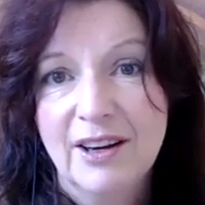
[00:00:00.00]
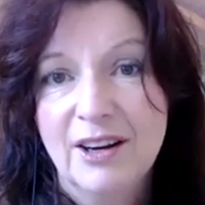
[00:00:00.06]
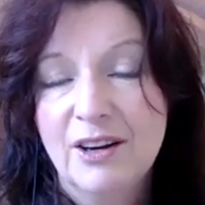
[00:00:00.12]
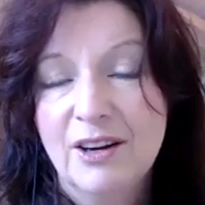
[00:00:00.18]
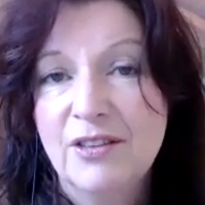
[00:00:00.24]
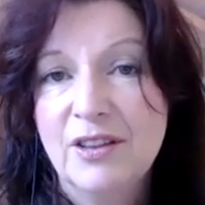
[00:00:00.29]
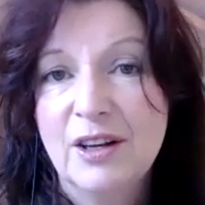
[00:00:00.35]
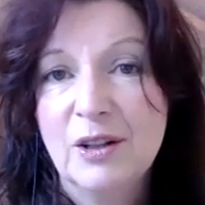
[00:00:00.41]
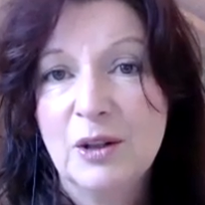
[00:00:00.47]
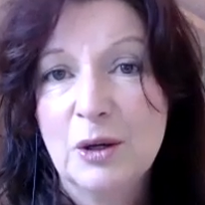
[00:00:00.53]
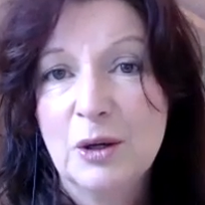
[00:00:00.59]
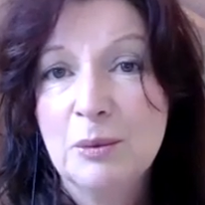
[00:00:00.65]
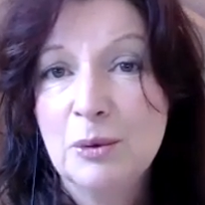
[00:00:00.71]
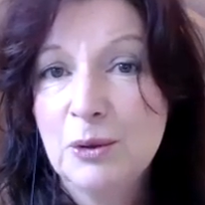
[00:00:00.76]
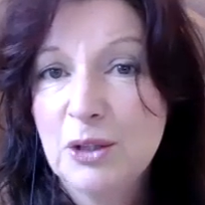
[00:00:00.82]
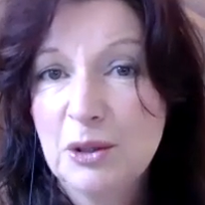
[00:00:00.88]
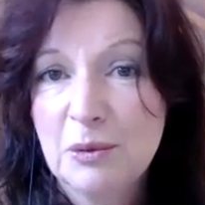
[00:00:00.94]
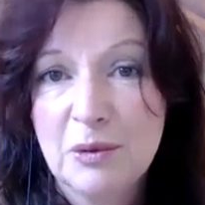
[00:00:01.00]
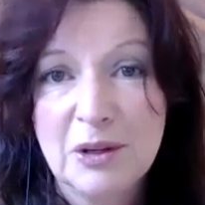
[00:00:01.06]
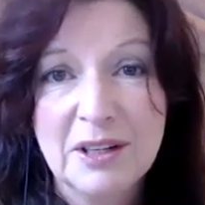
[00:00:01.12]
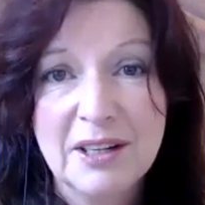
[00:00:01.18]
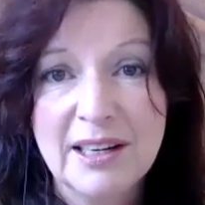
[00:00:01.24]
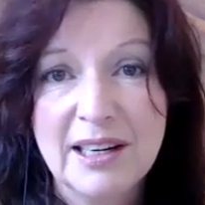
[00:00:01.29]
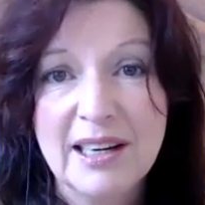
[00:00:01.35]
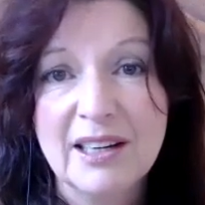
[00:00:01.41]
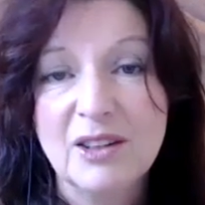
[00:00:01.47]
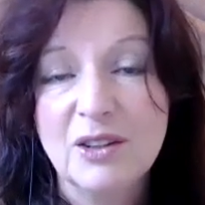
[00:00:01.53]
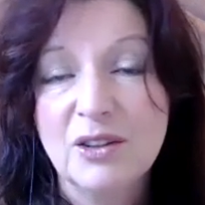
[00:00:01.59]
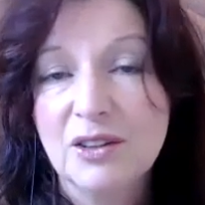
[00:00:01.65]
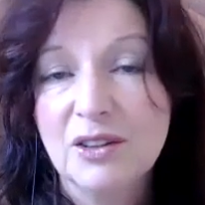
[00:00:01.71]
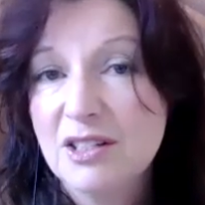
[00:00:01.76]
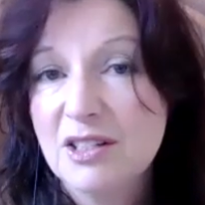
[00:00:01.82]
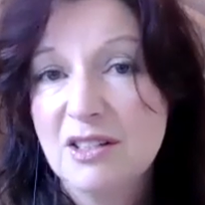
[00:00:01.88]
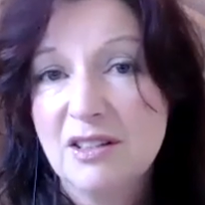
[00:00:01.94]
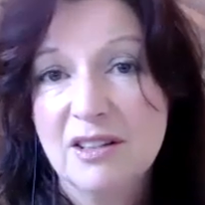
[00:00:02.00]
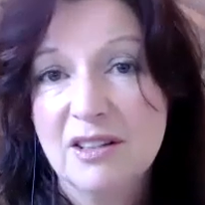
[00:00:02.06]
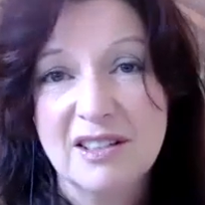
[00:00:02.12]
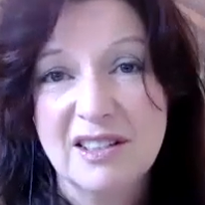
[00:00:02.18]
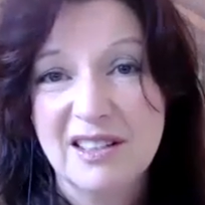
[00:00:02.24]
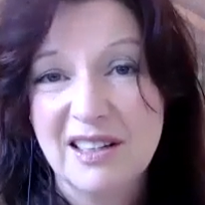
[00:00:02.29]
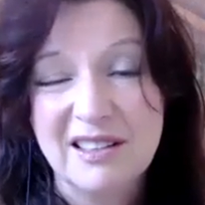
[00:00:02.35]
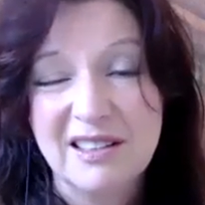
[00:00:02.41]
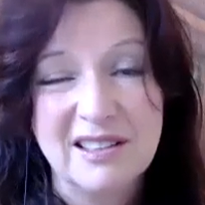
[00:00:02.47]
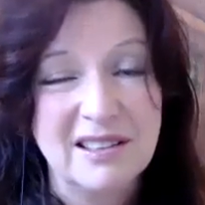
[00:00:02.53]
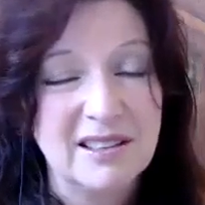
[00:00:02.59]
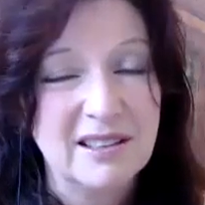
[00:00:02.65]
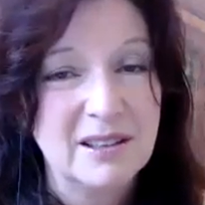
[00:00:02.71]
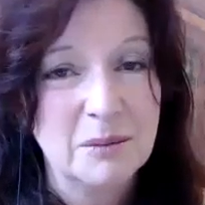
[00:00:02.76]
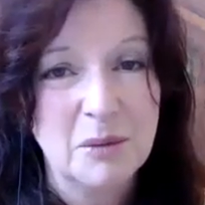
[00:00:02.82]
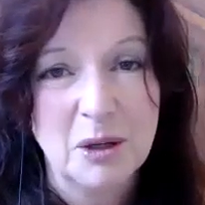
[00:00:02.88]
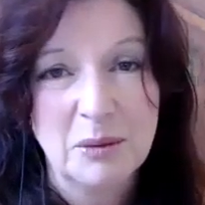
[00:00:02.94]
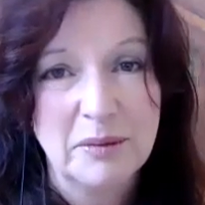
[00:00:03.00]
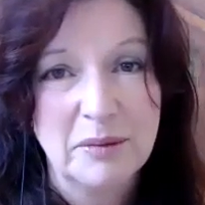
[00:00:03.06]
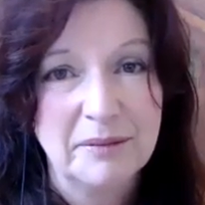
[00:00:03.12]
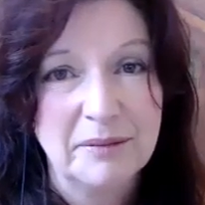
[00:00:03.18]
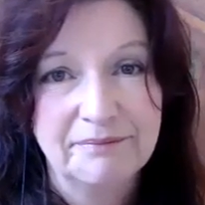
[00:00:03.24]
of the global community, and goodness knows it needs it at the moment.